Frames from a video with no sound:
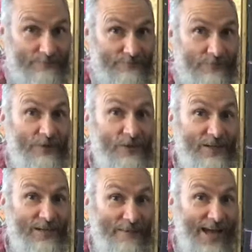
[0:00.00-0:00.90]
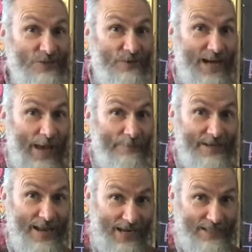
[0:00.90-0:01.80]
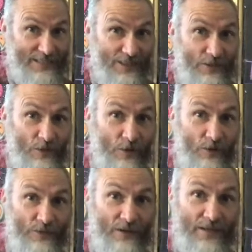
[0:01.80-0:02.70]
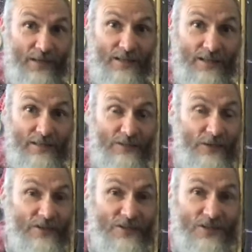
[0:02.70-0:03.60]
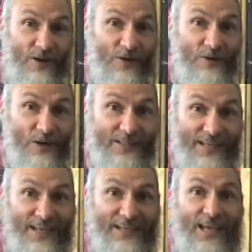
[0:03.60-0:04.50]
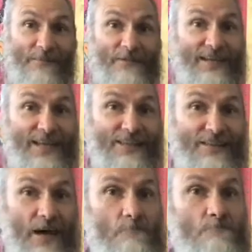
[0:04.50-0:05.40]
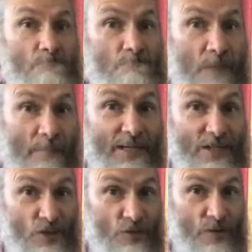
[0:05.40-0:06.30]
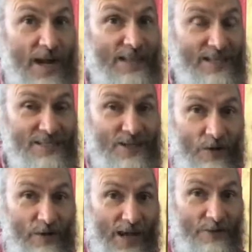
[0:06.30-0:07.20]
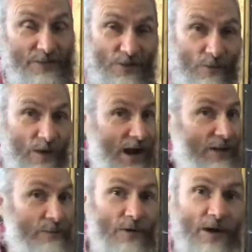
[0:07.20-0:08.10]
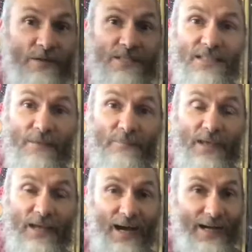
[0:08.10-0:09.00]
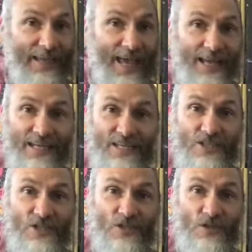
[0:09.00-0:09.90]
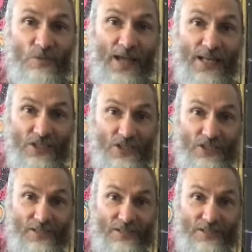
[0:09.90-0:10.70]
Well, you can imagine what happened next. The gold looked so good to the innkeeper that he thought, I'm going to trade this goat out. So while the boy was sleeping, again, he switched